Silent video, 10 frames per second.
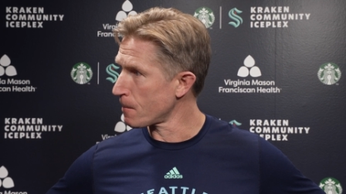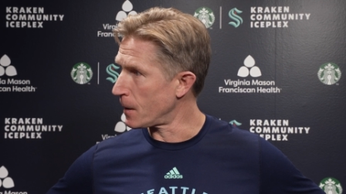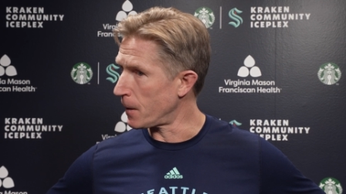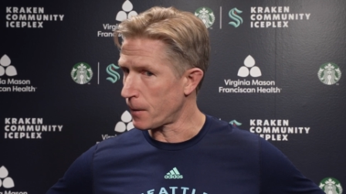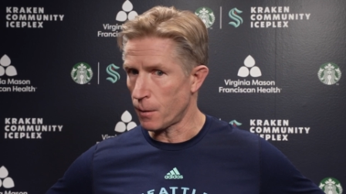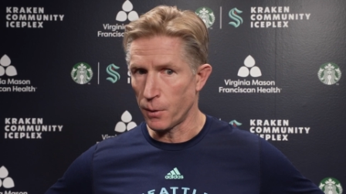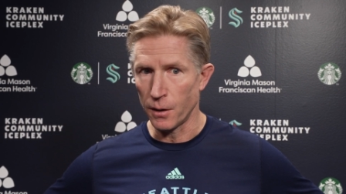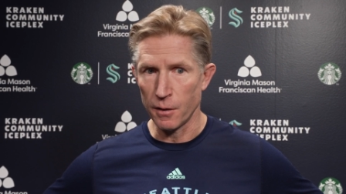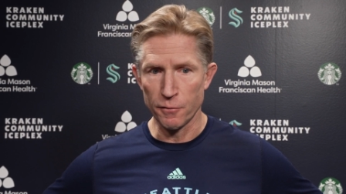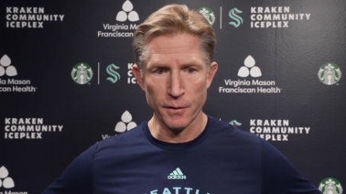Uh, coming
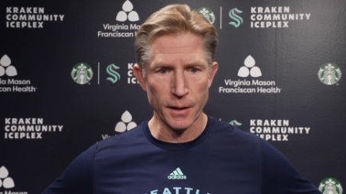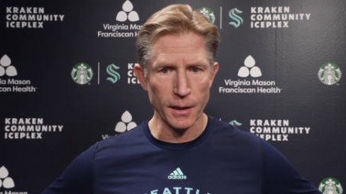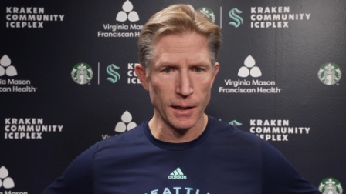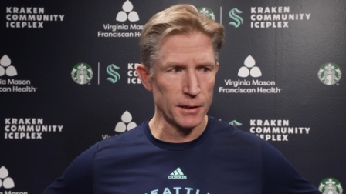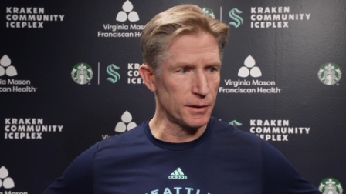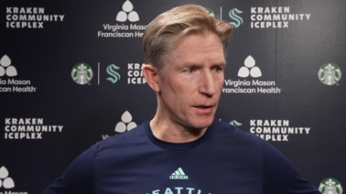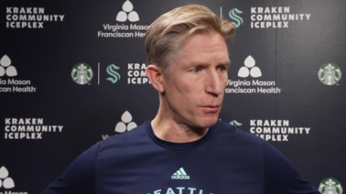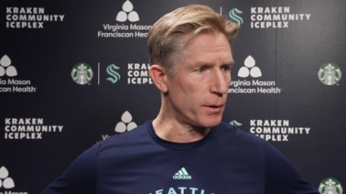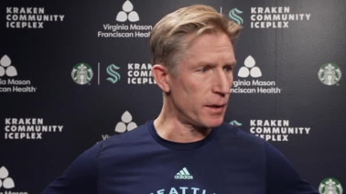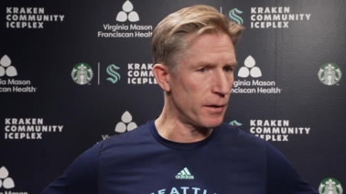off of a night last night
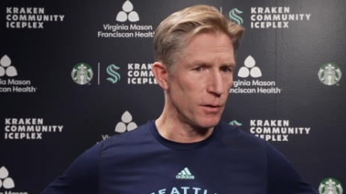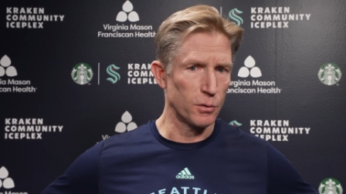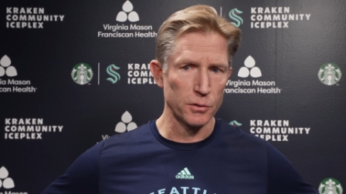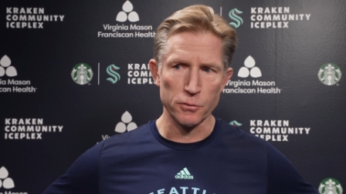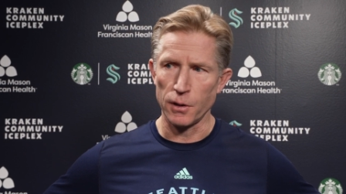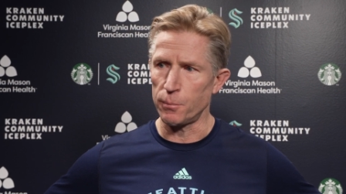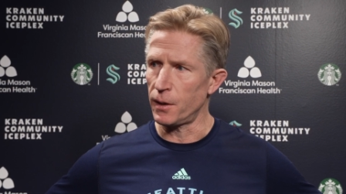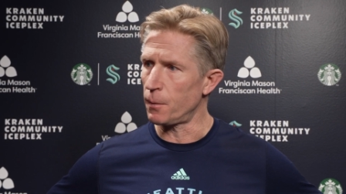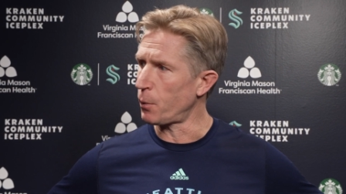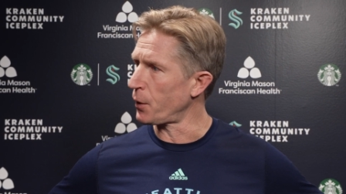where we got our noses rubbed
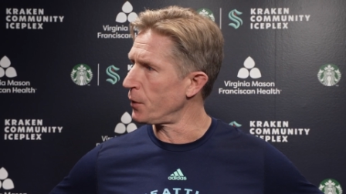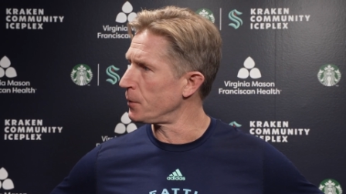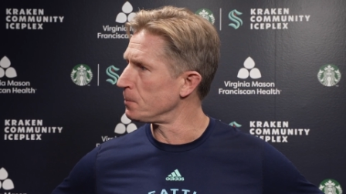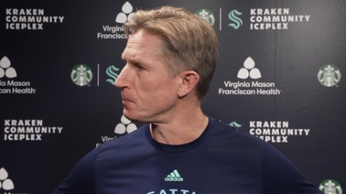in it pretty good.